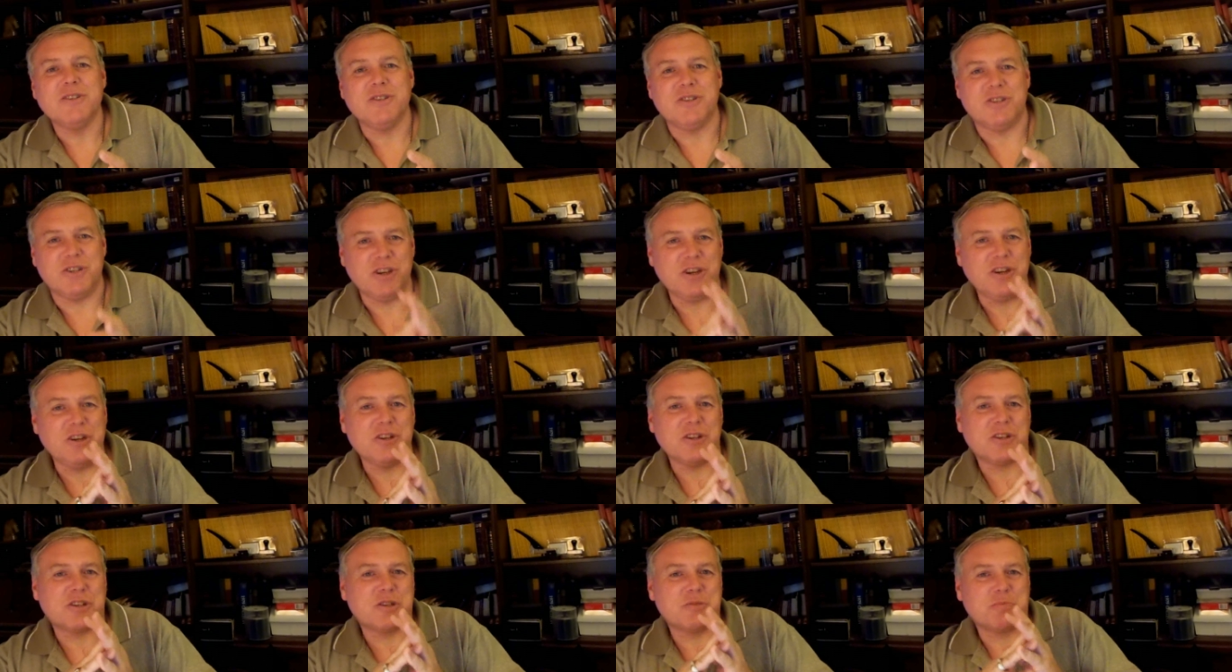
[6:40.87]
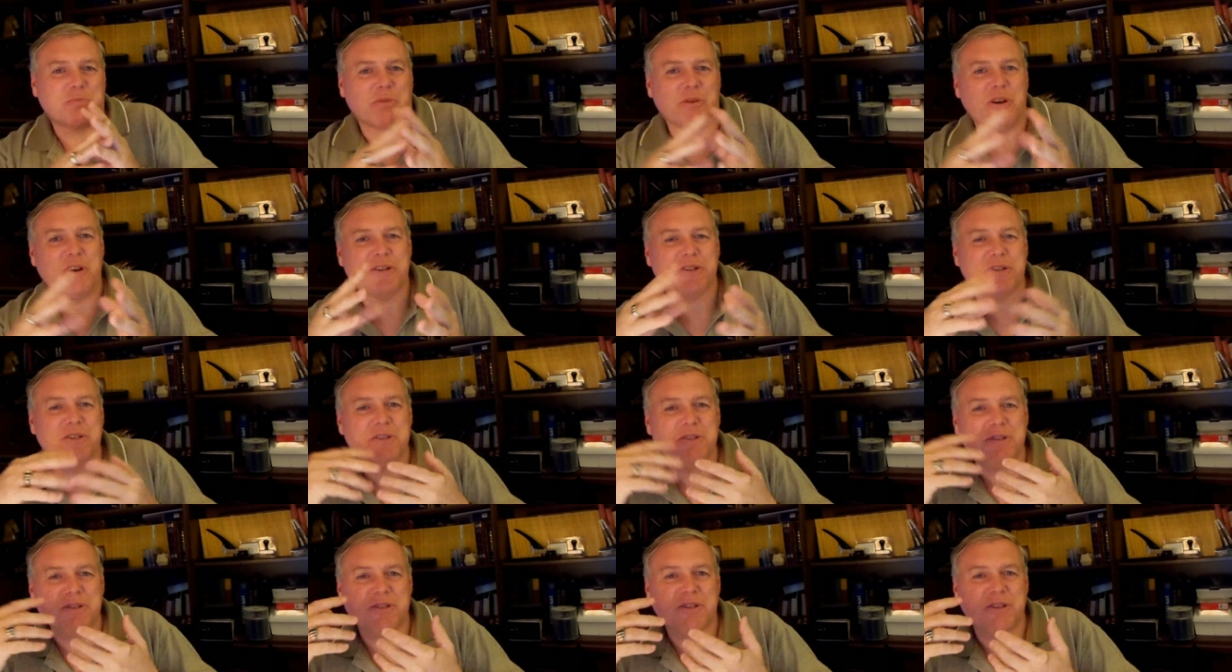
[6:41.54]
gene
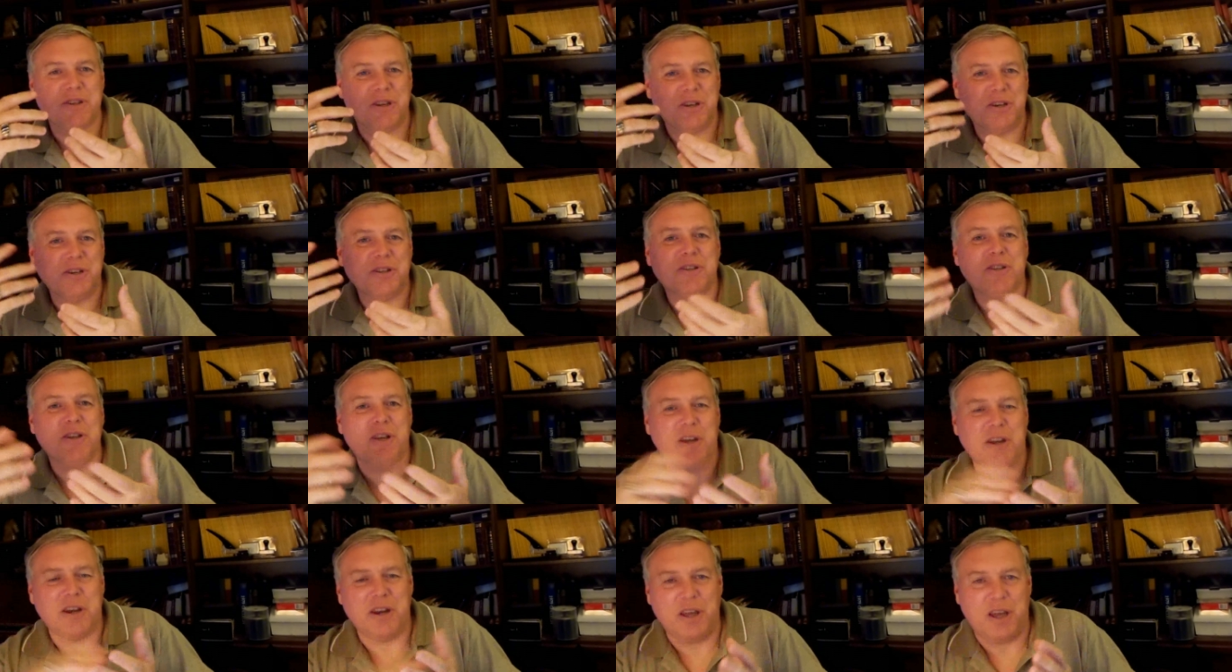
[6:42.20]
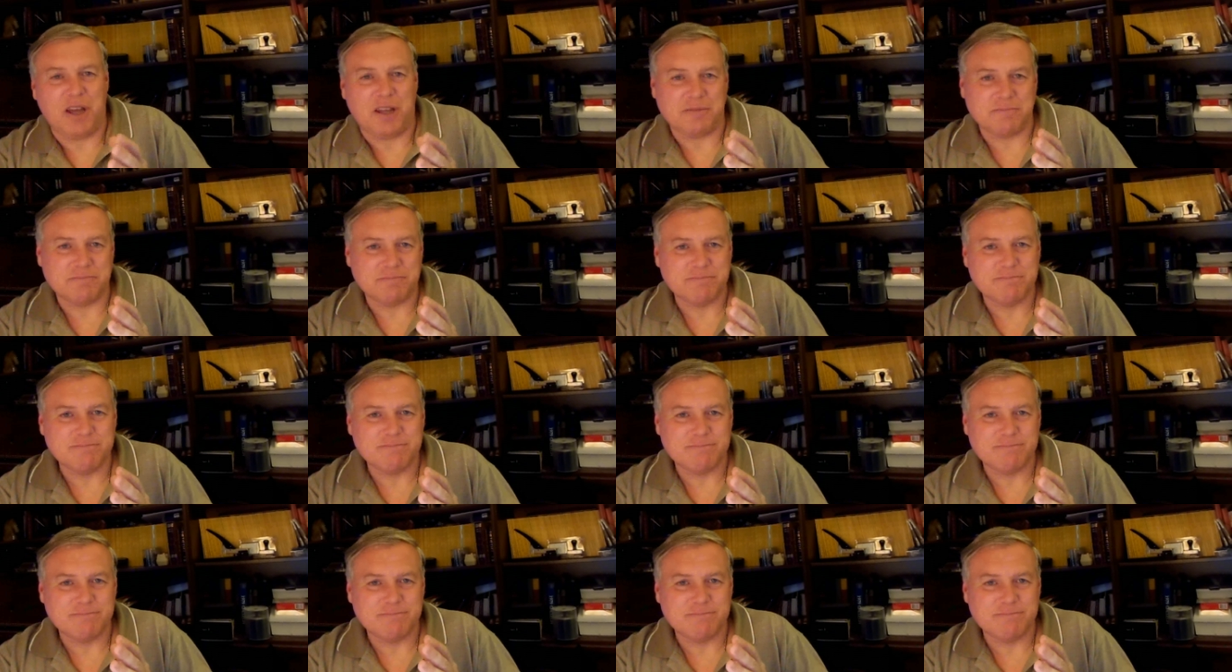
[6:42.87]
expressions in the DNA,